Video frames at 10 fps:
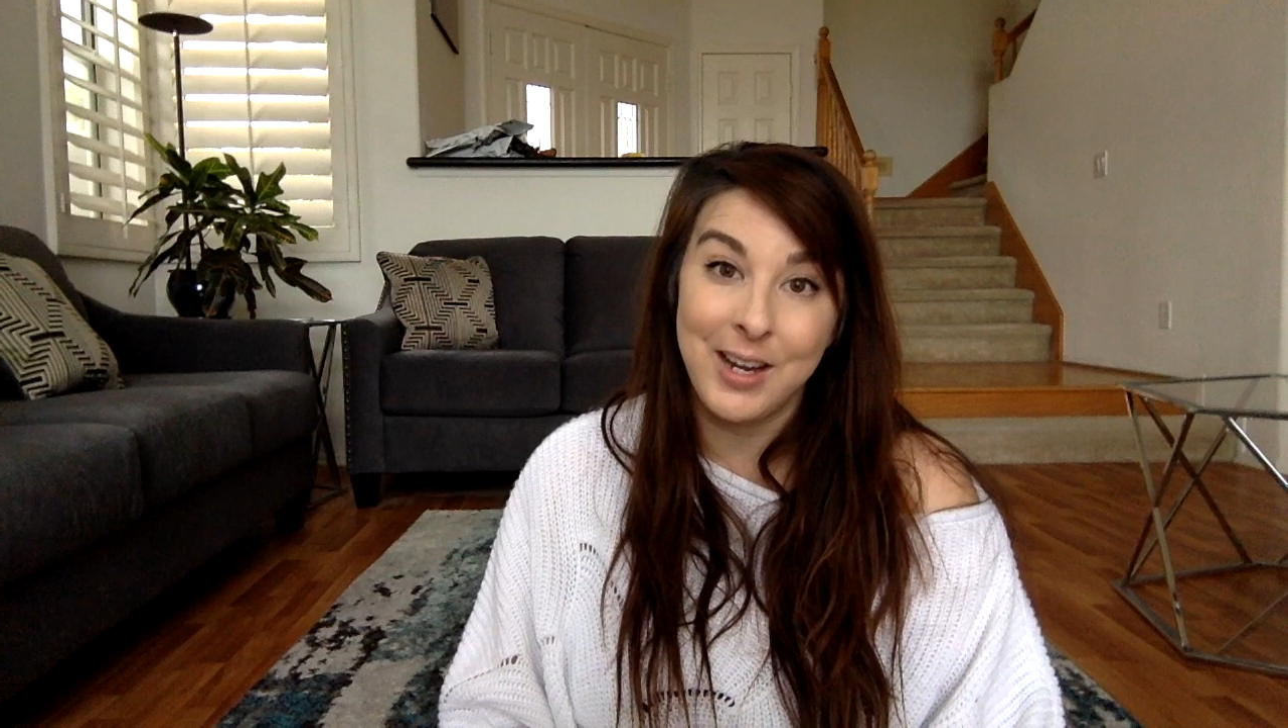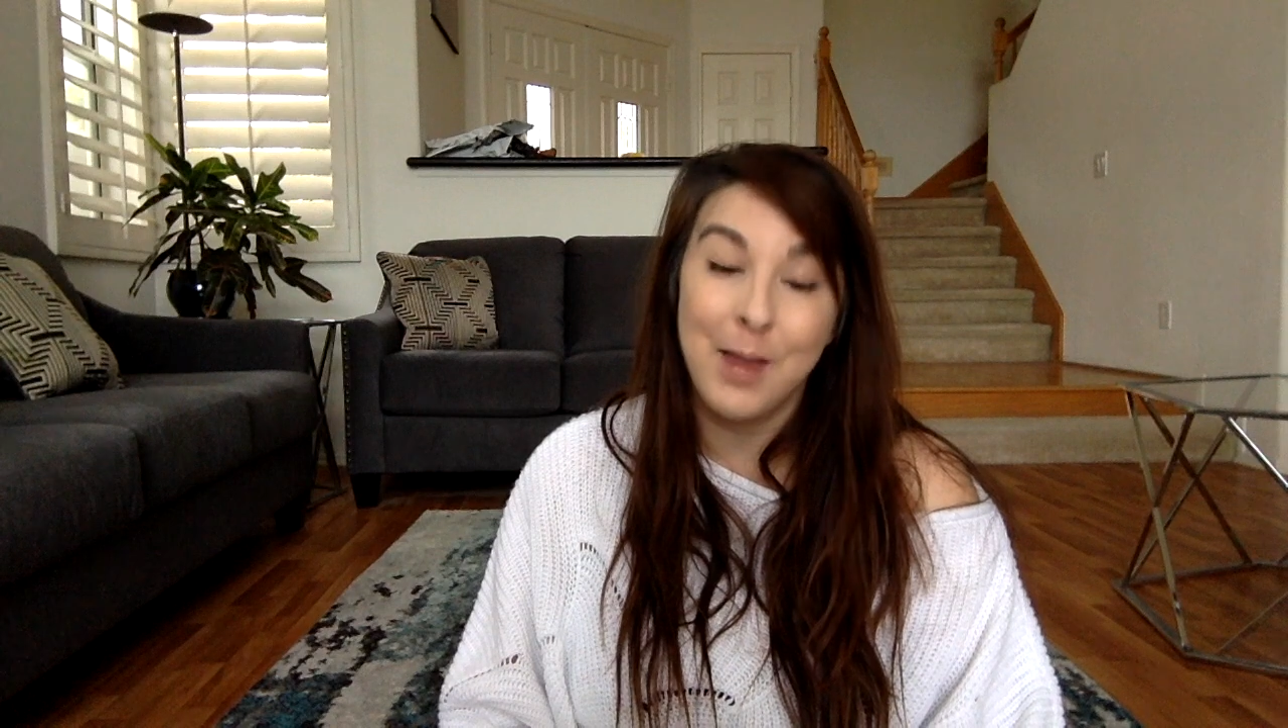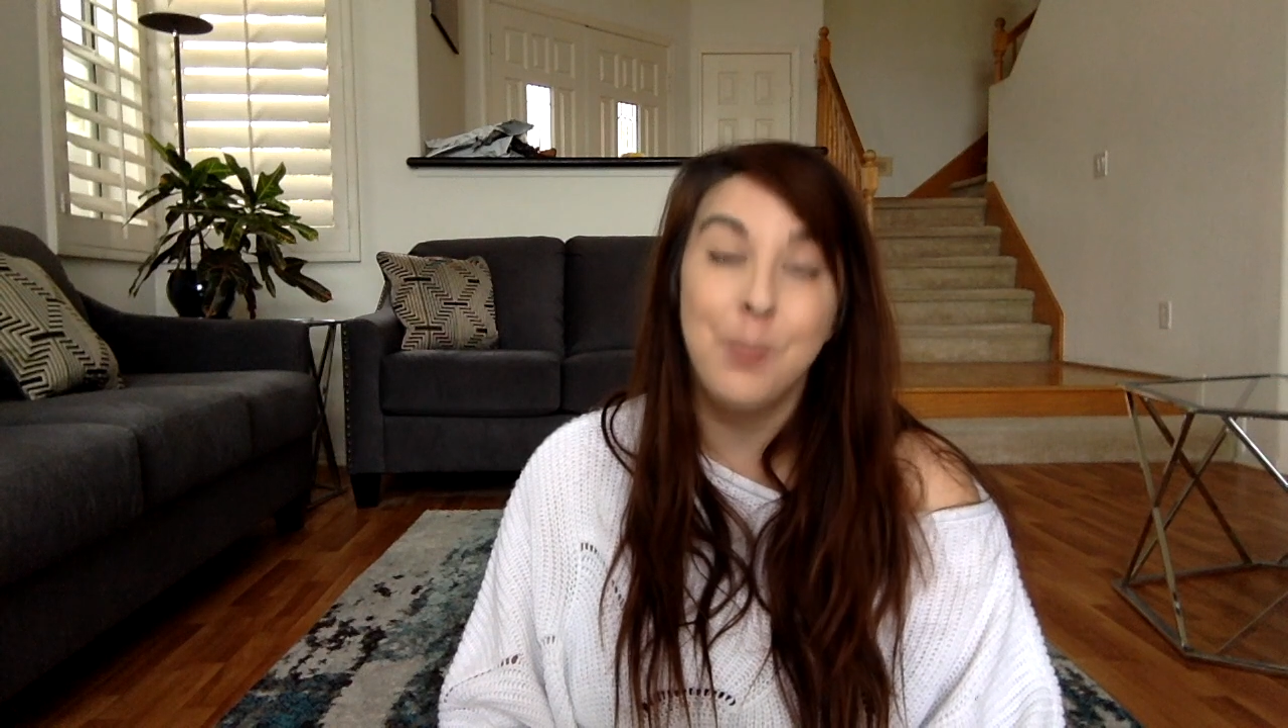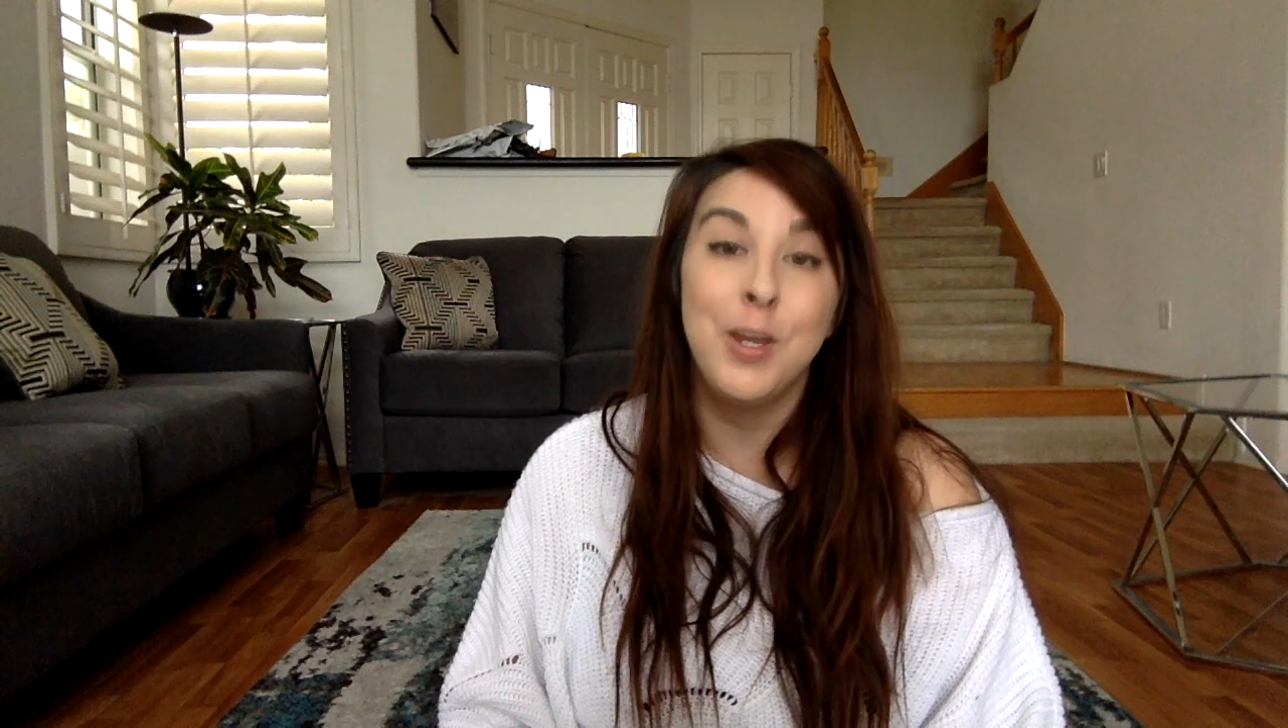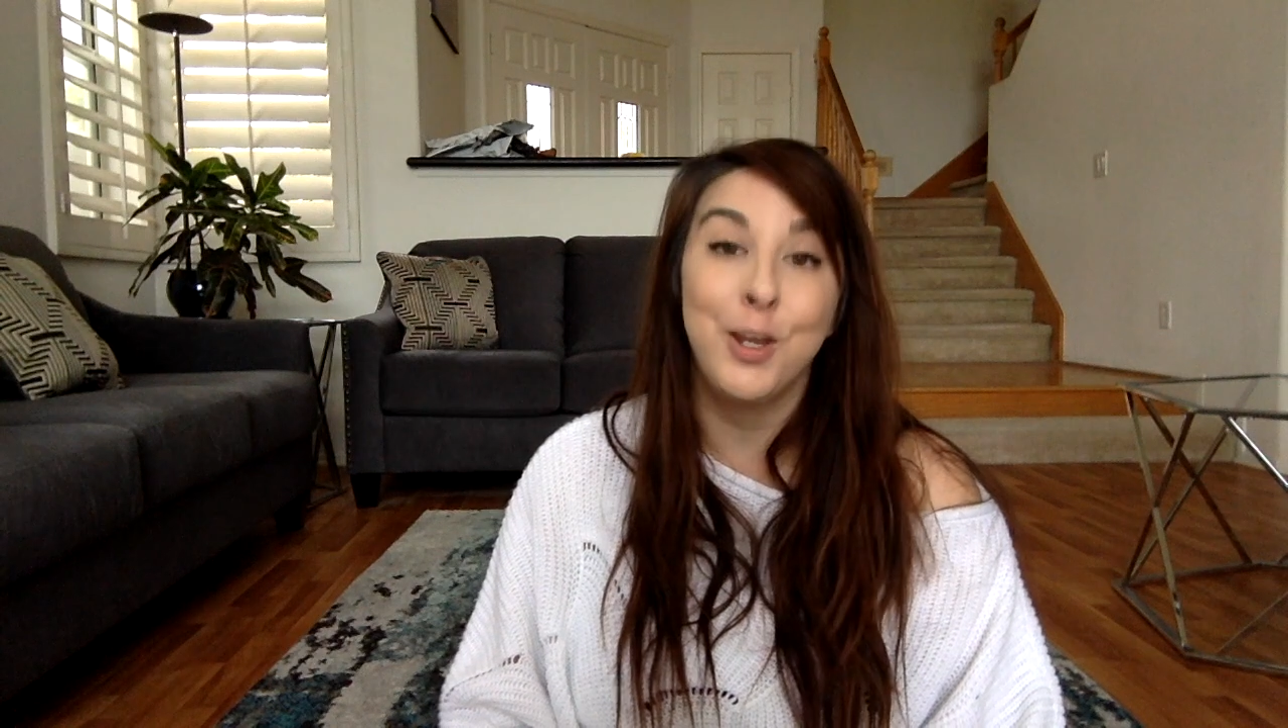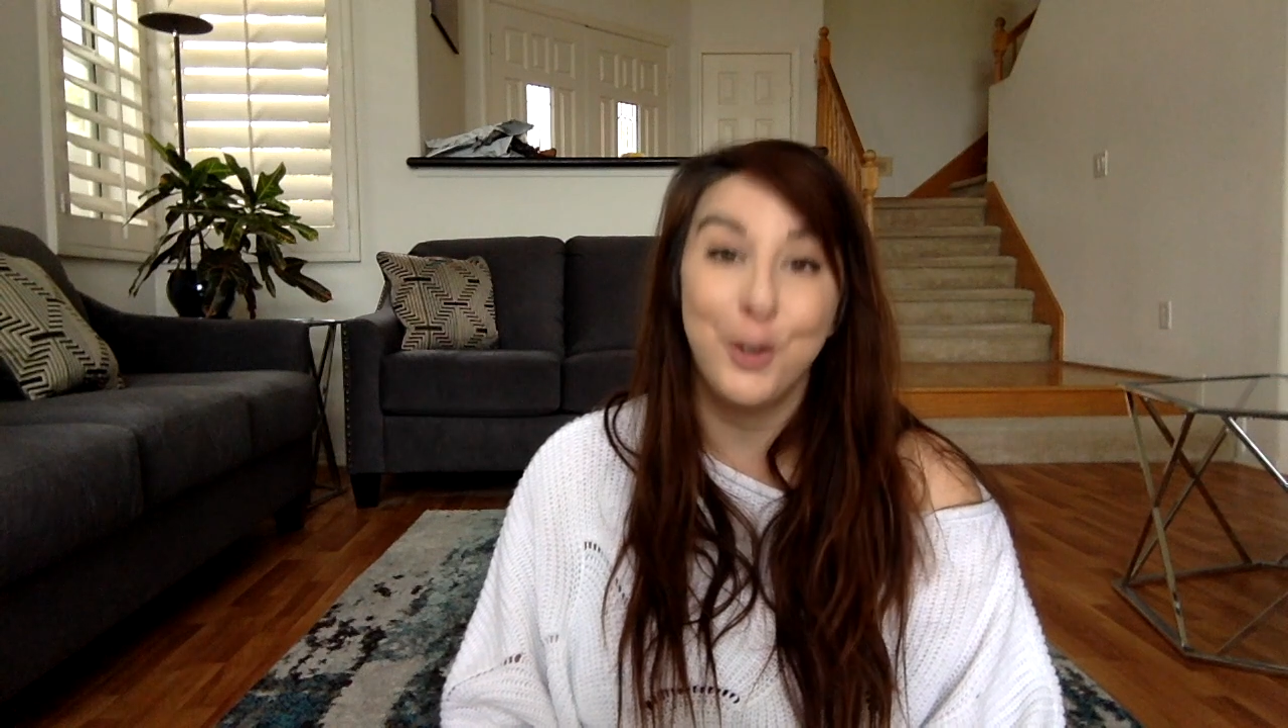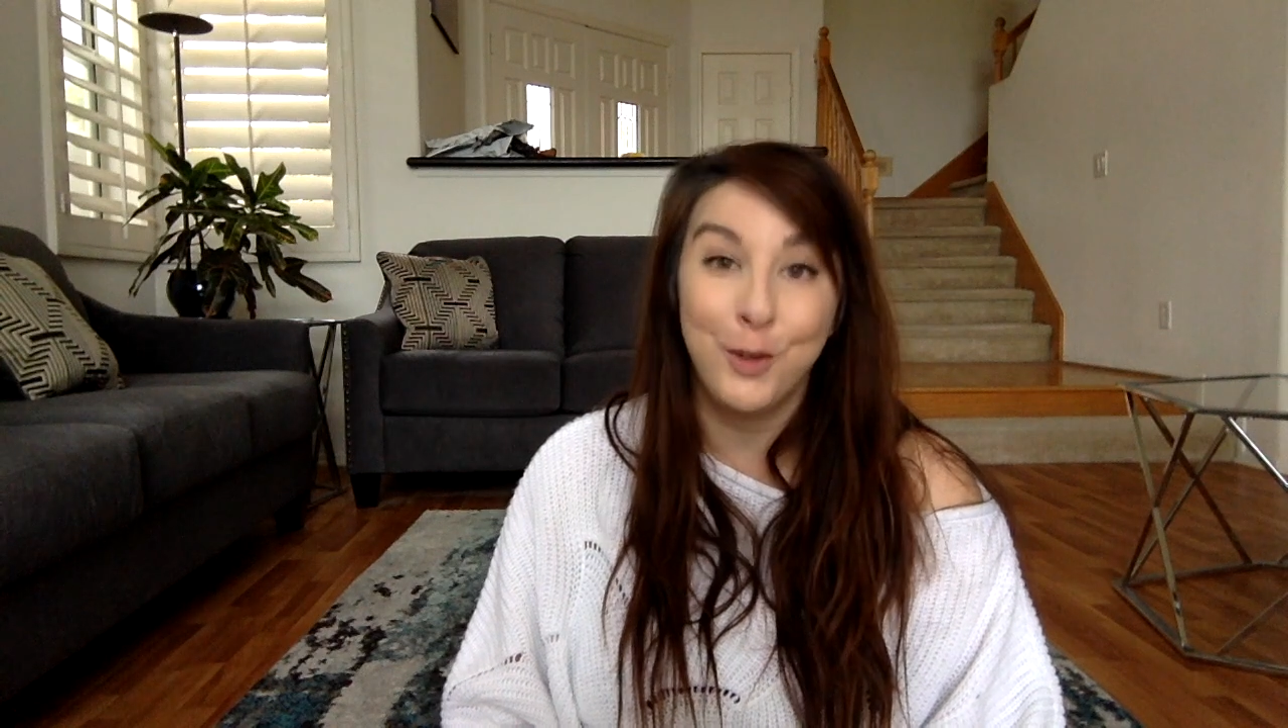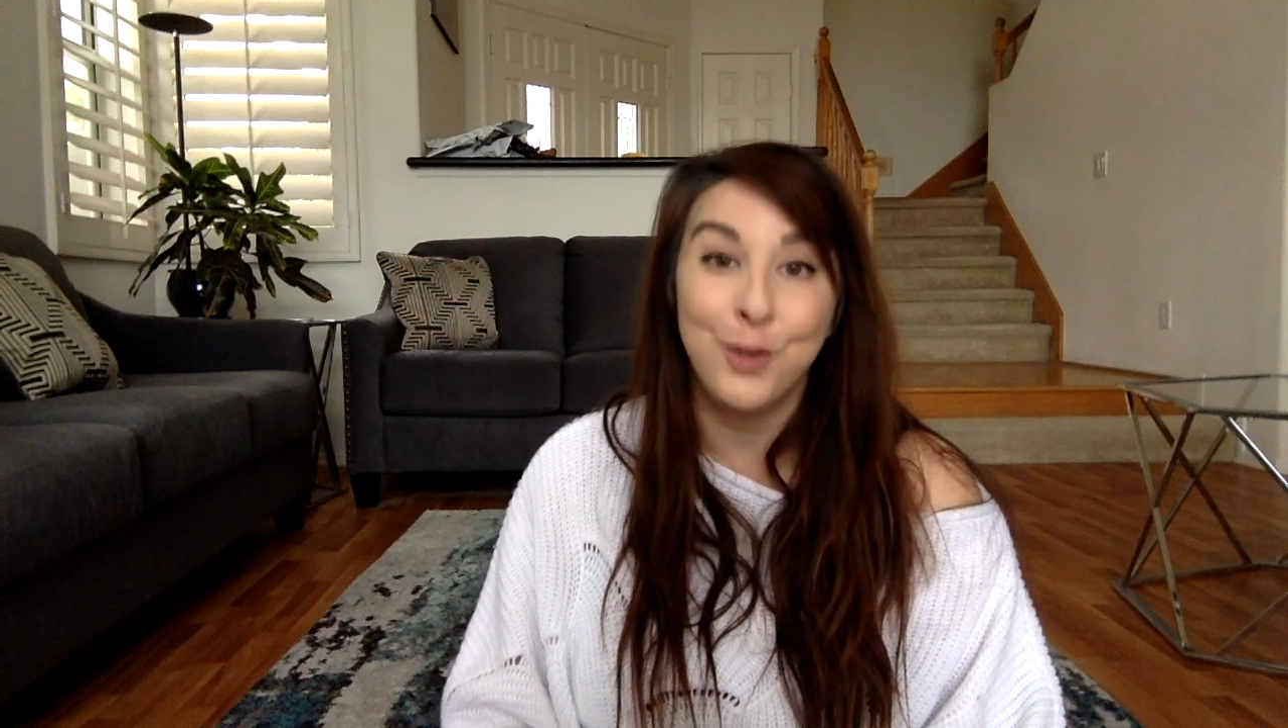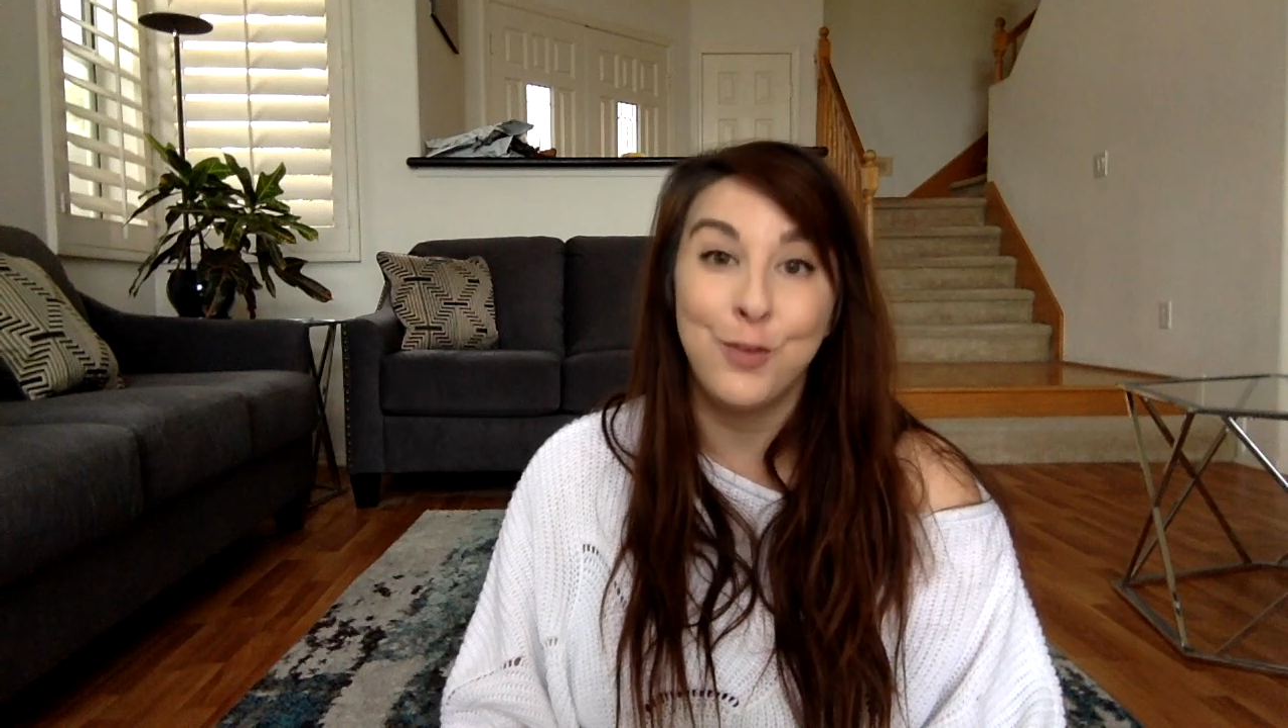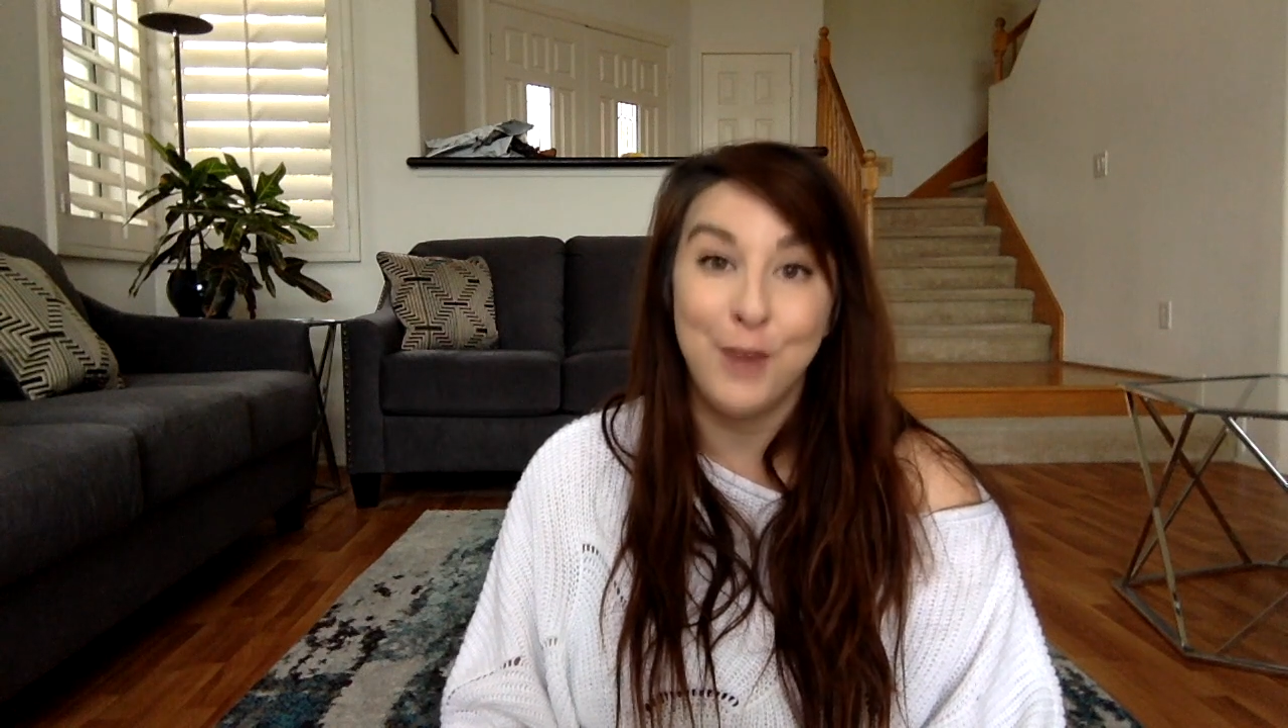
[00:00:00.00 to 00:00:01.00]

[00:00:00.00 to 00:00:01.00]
and being a good